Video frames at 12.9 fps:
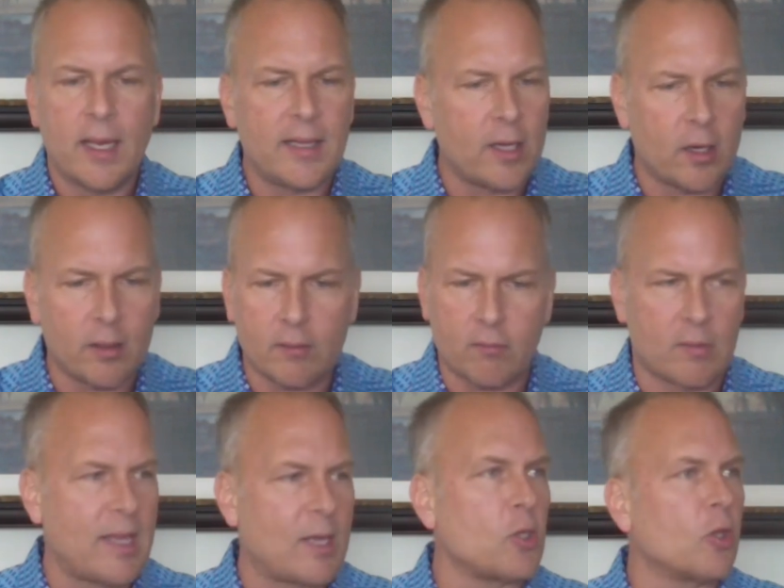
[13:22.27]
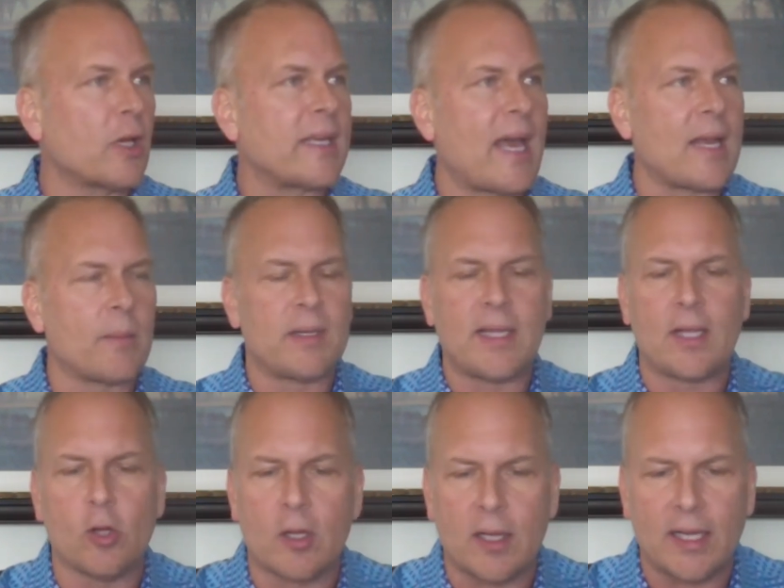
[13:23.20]
and they're that you look at them and
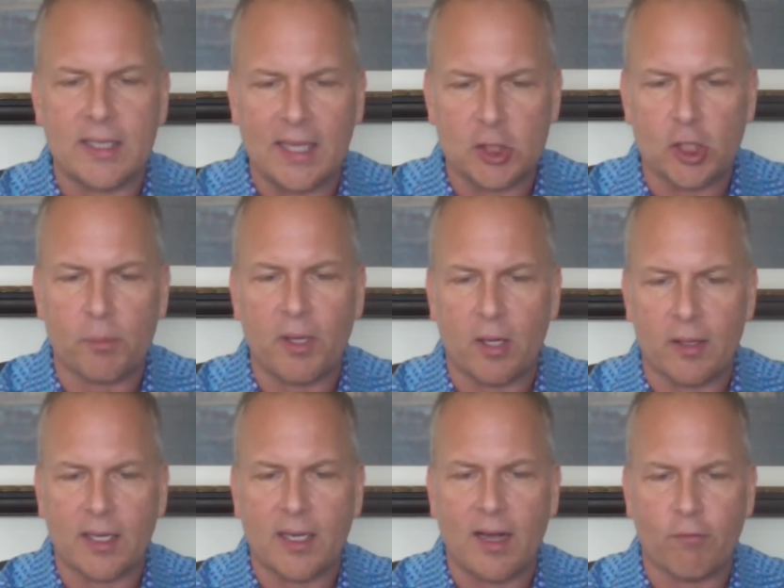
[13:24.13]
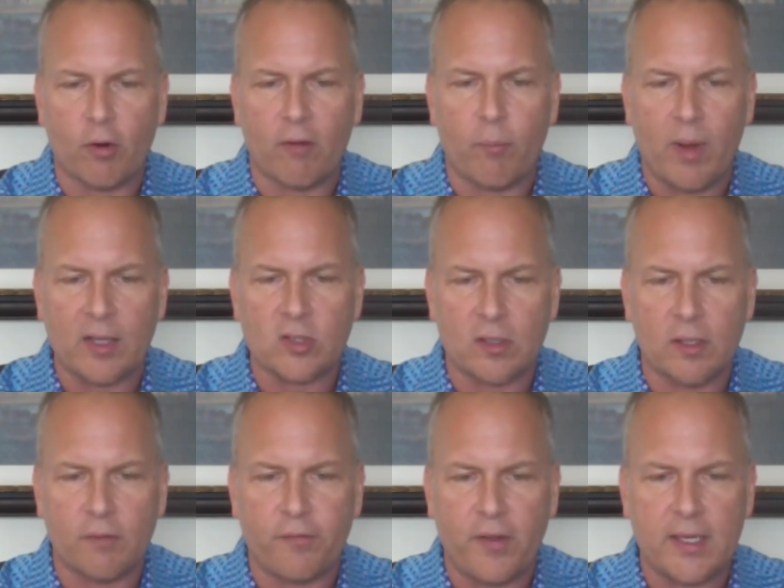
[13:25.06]
they look like they should be on the cover of Muscle
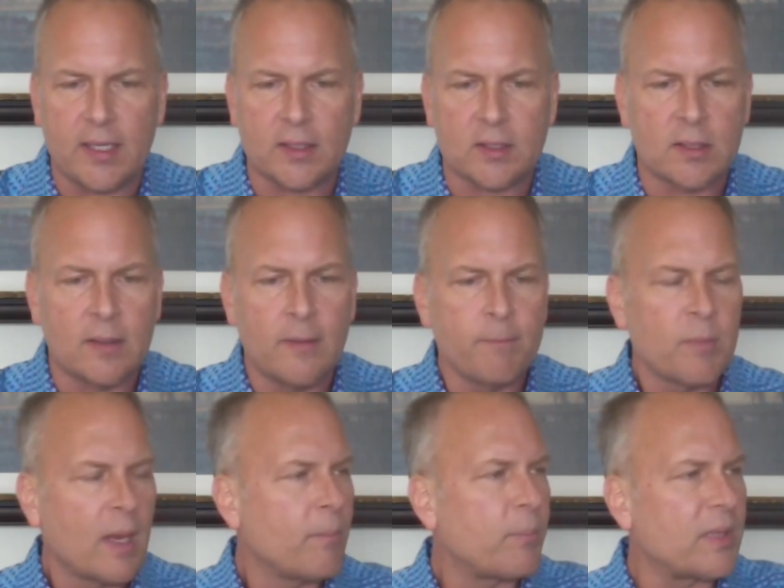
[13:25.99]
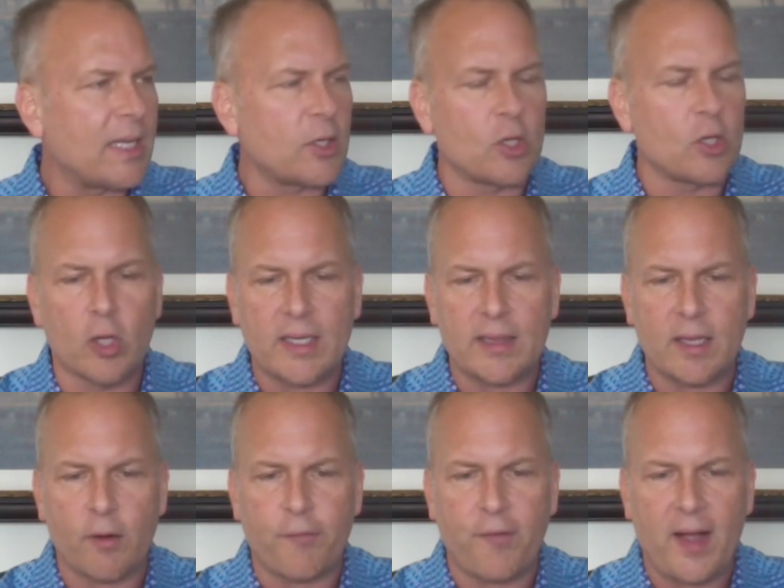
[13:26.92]
and Fitness, but then you look at
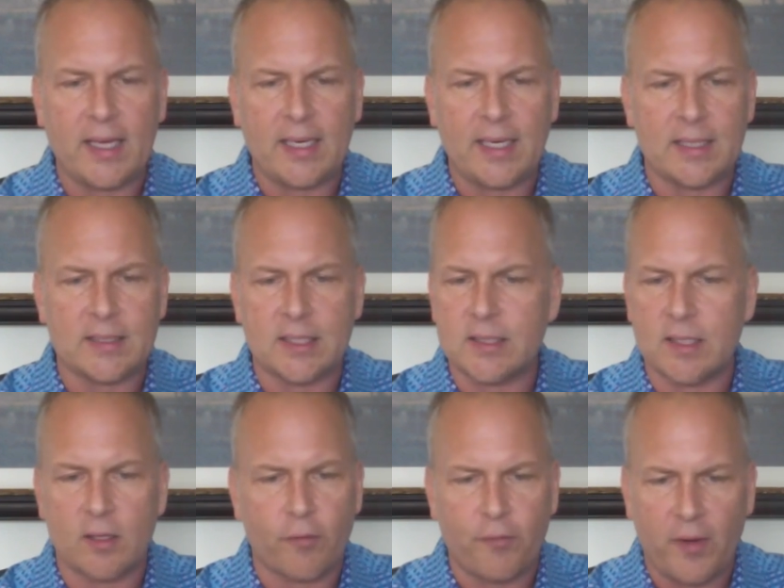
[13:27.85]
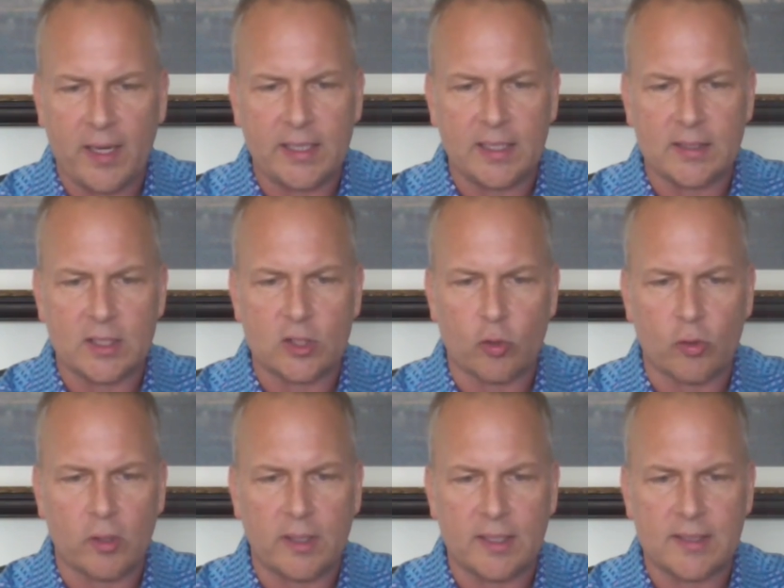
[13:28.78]
their finances, and their finances
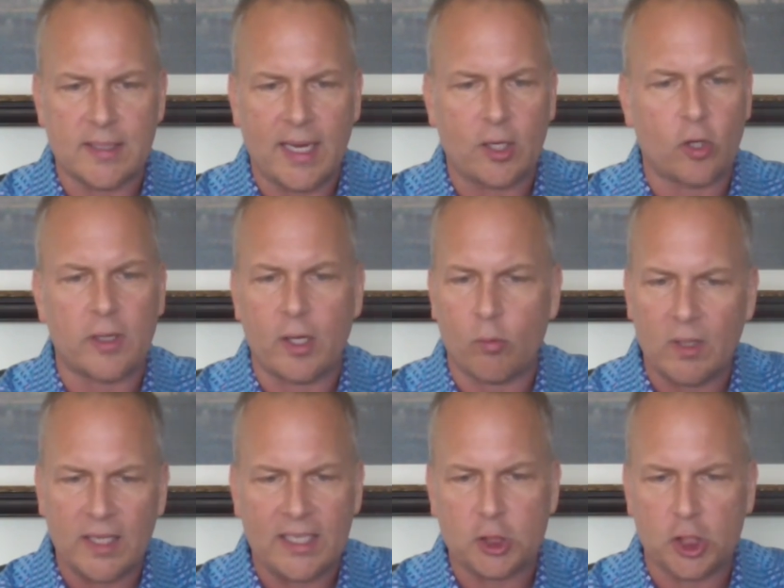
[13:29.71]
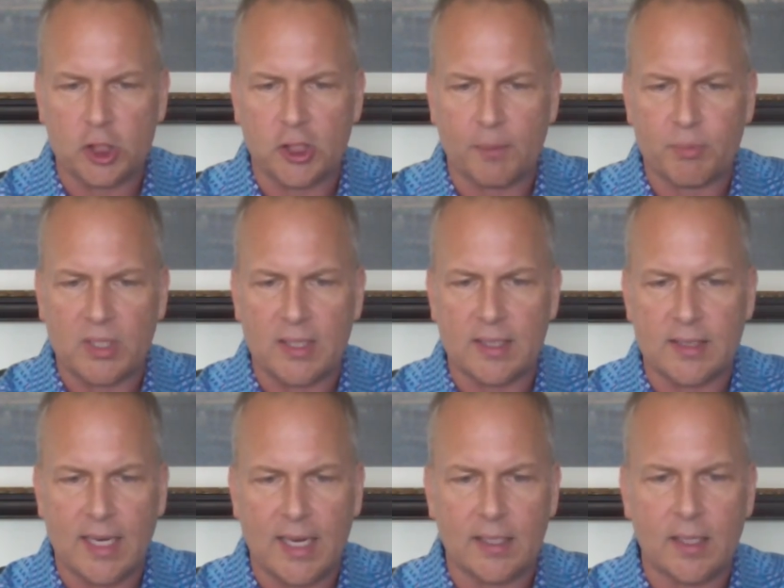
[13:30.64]
are in the tank, or their relationships in the
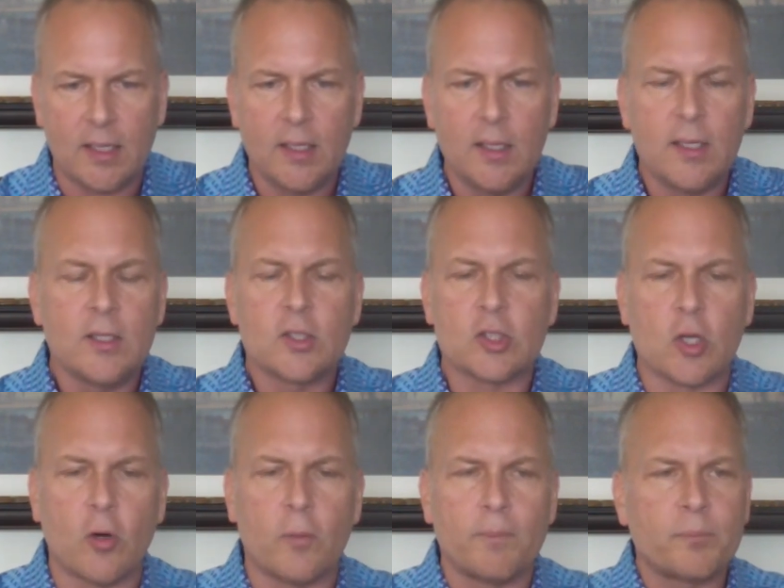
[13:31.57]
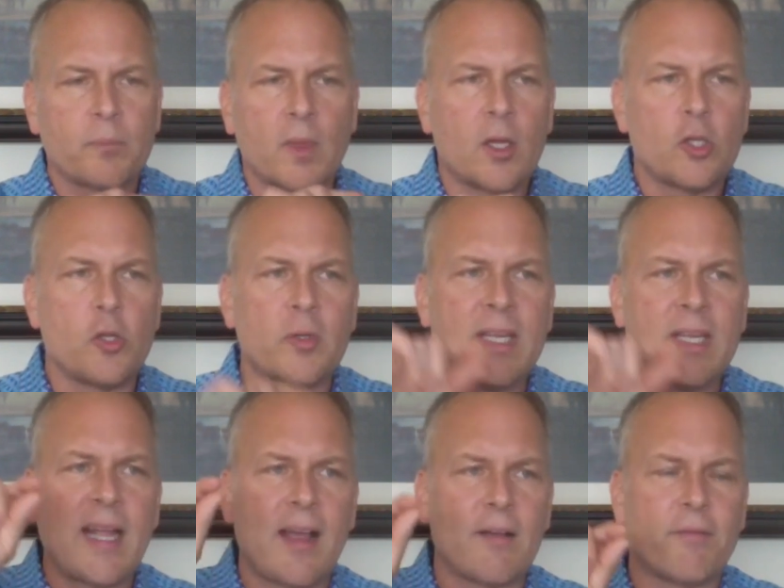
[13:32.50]
tank. So you can
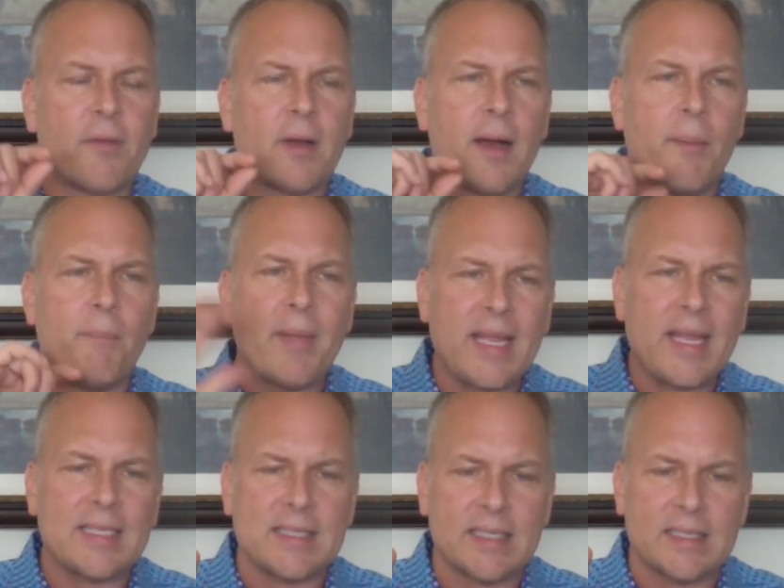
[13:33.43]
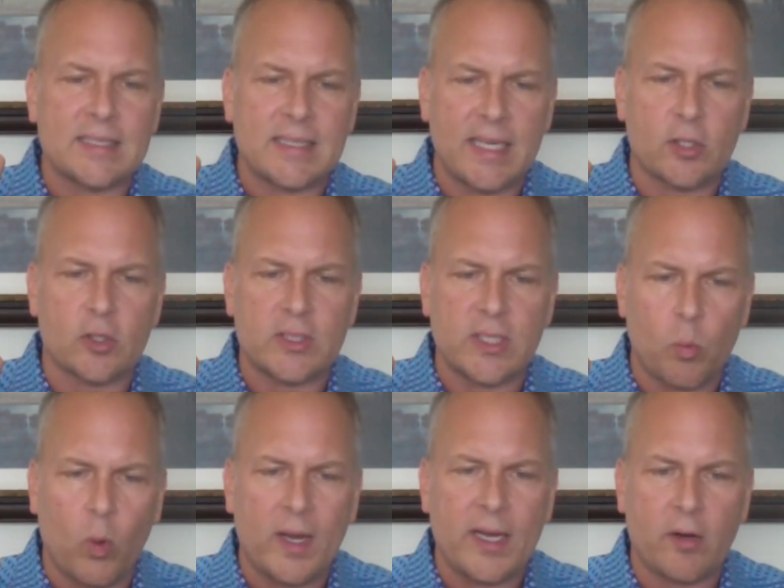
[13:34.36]
have amazing standards
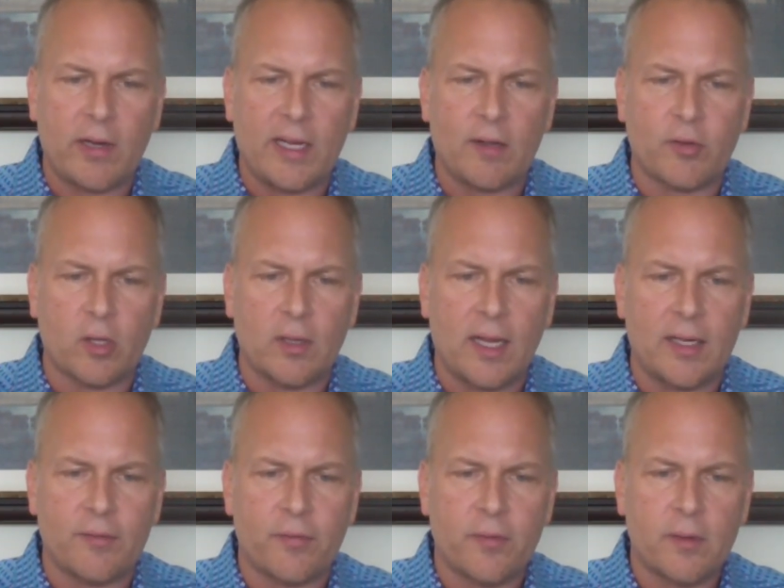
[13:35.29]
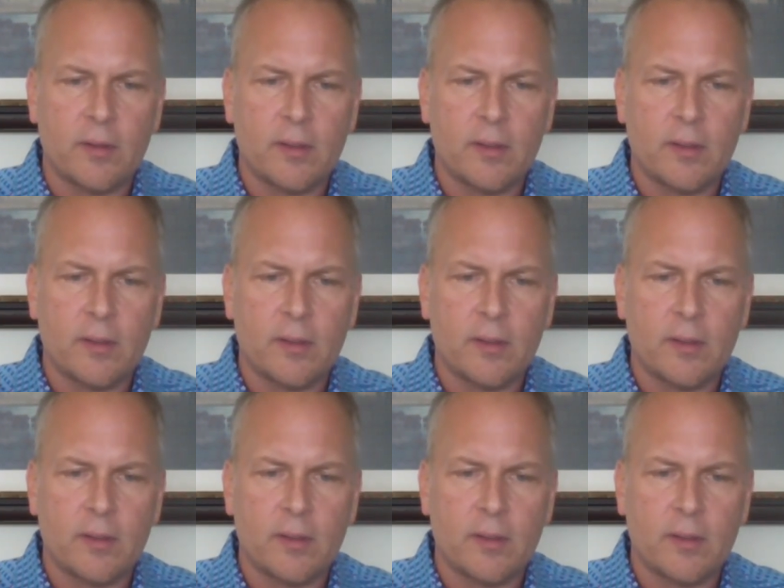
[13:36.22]
in one area of your life